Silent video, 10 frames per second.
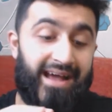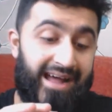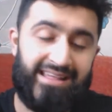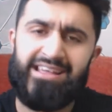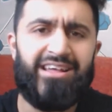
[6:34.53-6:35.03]

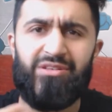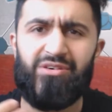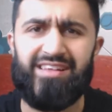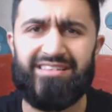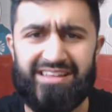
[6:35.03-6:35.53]
And he, he
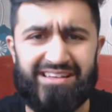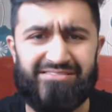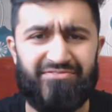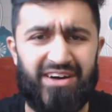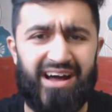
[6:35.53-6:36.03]
looks
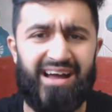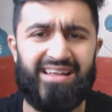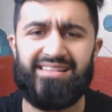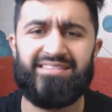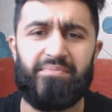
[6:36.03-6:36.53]

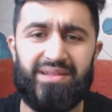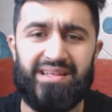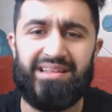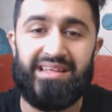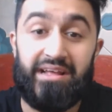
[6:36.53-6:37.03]
undignified, he's
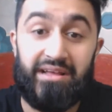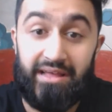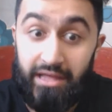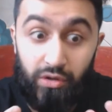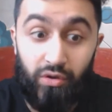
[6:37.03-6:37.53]
completely,
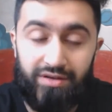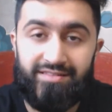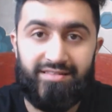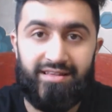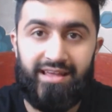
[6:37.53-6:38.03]
he
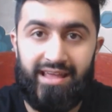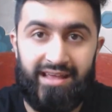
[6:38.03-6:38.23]
looks